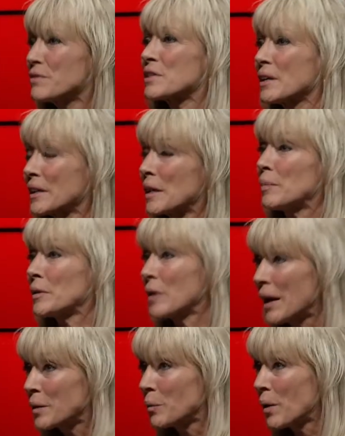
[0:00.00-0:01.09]
sucking up a
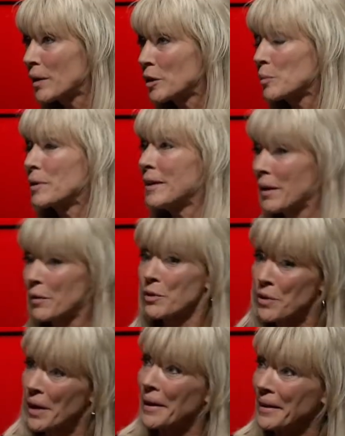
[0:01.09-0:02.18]
lot of water, but now they're
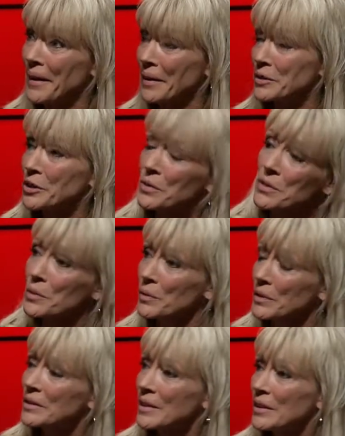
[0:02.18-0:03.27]
dying out too. So
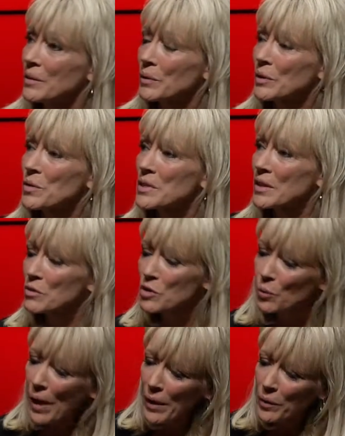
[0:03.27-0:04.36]
we're we're losing right. it.
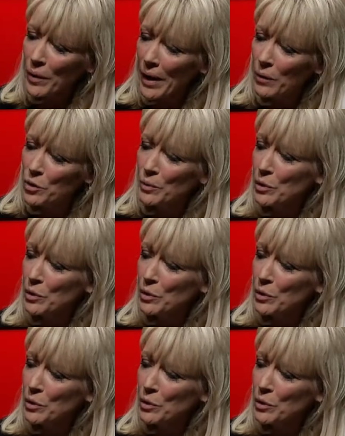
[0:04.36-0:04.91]
So how how do we